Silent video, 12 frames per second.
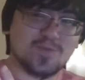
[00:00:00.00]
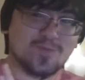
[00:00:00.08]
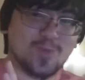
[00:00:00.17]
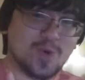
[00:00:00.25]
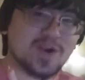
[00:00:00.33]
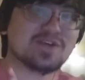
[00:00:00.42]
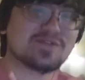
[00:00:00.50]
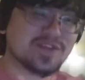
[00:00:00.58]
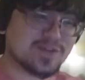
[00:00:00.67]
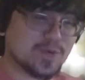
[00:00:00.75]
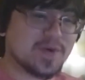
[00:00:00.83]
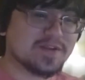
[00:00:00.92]
one
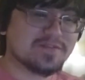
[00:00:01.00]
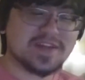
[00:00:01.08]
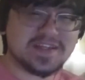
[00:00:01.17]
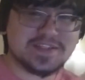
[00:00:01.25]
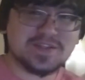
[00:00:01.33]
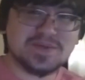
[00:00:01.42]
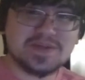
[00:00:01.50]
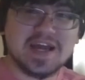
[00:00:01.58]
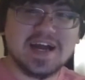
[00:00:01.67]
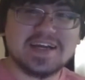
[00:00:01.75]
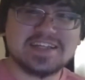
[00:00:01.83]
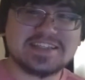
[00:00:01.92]
of these two
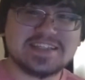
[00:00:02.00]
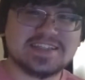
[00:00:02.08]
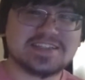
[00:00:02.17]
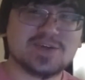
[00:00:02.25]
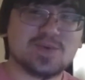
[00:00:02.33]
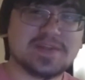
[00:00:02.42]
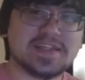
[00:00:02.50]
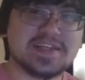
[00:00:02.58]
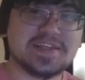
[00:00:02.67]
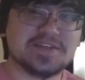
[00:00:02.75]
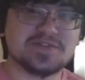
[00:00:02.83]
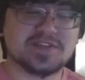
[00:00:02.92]
guys is the one that
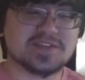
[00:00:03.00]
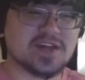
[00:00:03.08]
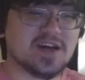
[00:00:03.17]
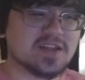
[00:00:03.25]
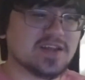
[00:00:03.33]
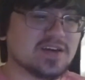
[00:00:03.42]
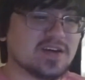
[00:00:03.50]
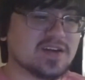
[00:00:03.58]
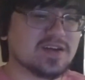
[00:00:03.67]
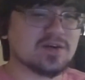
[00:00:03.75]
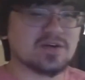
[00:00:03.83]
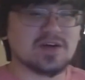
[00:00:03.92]
he uses Gauntlet
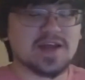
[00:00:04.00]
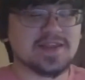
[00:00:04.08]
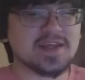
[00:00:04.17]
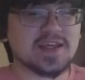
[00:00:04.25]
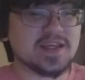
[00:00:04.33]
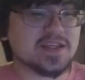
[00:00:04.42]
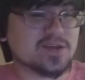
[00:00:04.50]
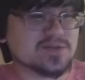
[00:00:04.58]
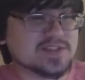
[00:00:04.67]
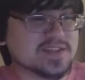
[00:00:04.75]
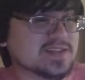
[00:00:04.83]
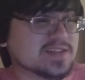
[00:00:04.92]
on, or I think he
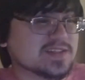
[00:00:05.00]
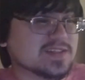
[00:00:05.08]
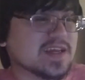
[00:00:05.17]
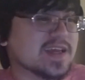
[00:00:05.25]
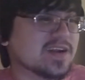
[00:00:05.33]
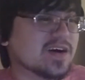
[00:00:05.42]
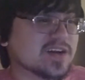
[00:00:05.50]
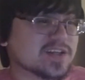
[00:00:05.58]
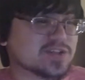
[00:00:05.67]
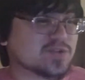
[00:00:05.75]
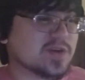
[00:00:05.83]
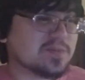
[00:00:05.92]
uses it on a
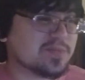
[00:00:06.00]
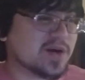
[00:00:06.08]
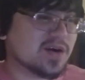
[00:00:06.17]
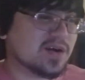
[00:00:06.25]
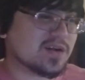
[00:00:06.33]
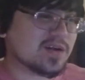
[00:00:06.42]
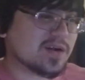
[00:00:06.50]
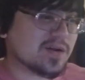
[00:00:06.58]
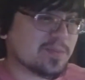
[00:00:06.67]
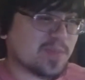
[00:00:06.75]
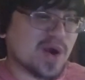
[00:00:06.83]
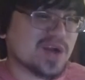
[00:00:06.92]
street
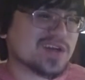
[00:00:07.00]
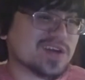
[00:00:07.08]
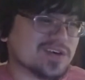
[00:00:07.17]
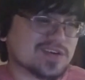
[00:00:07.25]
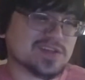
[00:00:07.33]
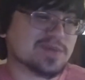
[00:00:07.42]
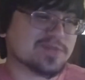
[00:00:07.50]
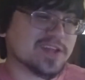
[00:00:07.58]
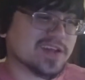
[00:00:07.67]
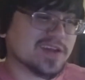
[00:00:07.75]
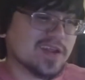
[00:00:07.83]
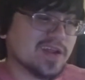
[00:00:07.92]
punk or
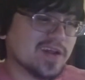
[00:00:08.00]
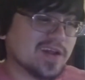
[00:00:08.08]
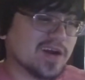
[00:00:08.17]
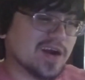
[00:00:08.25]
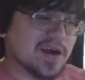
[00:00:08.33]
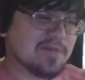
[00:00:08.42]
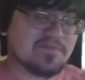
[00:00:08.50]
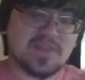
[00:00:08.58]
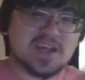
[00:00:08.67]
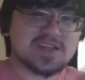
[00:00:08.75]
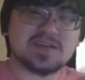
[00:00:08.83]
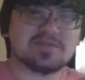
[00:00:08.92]
something.
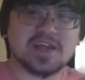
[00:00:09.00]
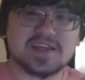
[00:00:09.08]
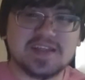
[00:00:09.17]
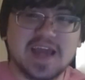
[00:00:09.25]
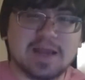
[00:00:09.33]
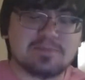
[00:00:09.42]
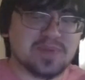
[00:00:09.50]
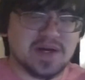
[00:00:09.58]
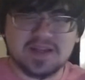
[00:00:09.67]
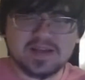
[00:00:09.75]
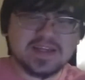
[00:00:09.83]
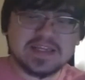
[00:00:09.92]
something like that.
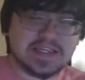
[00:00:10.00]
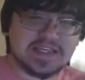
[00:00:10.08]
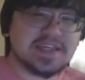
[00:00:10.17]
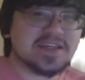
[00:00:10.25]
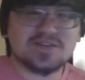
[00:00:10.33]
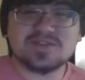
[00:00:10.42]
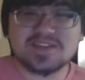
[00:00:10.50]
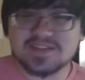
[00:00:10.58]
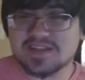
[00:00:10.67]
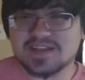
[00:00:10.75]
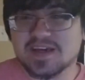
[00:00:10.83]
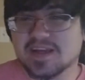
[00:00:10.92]
But he uses
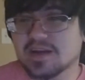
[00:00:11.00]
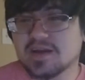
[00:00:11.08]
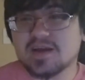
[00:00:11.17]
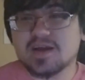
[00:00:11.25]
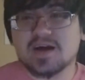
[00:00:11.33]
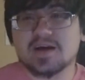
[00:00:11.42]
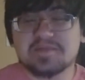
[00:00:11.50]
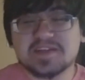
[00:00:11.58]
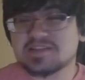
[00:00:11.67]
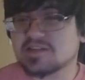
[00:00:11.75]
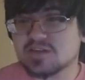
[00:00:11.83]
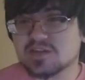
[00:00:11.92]
it then.
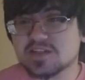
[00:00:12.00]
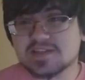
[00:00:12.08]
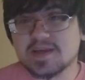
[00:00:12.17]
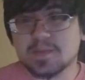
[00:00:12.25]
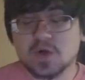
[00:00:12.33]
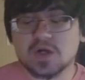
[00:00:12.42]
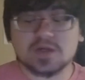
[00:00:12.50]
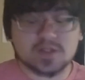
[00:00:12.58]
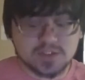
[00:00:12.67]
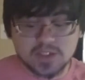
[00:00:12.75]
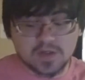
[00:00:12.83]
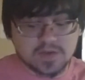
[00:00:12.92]
It's still in the same arc,
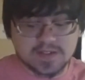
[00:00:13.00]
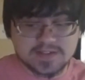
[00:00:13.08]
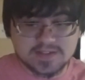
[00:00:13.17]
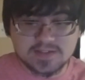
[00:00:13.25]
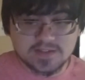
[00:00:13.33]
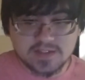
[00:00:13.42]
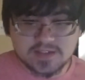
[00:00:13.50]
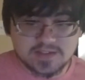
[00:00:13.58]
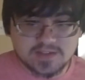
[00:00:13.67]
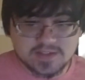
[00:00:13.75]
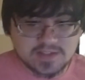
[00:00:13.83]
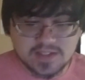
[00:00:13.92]
so
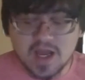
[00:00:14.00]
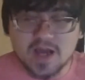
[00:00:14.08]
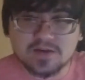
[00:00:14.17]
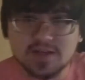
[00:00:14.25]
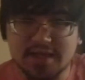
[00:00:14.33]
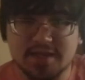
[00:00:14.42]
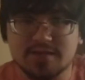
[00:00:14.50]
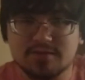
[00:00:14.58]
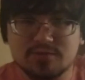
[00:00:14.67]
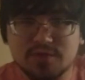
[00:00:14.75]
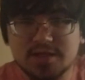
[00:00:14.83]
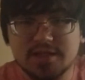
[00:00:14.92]
it's not like it
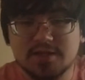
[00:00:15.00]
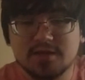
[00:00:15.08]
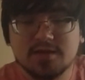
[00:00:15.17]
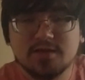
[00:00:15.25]
really,